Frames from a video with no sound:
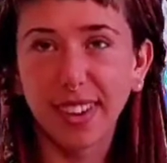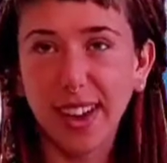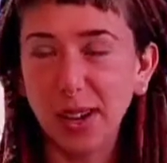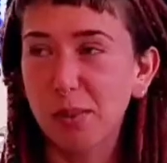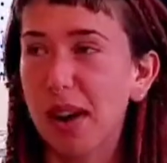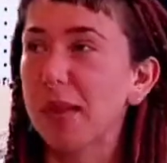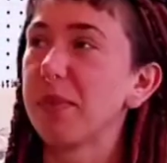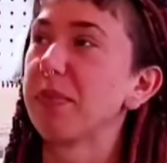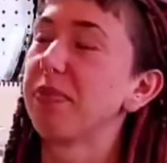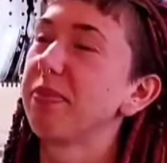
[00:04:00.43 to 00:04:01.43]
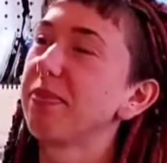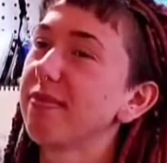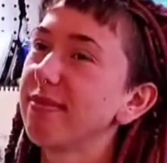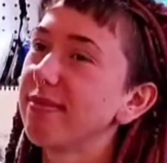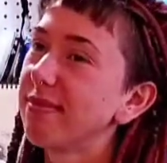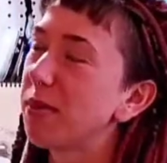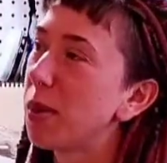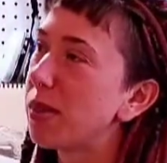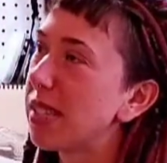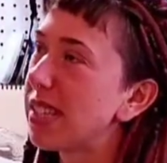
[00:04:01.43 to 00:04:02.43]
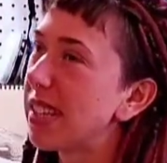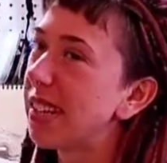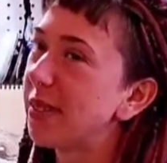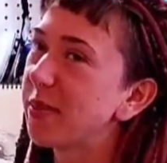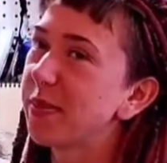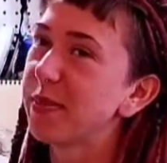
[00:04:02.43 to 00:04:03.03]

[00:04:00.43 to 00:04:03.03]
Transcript: Anyway, what was I saying?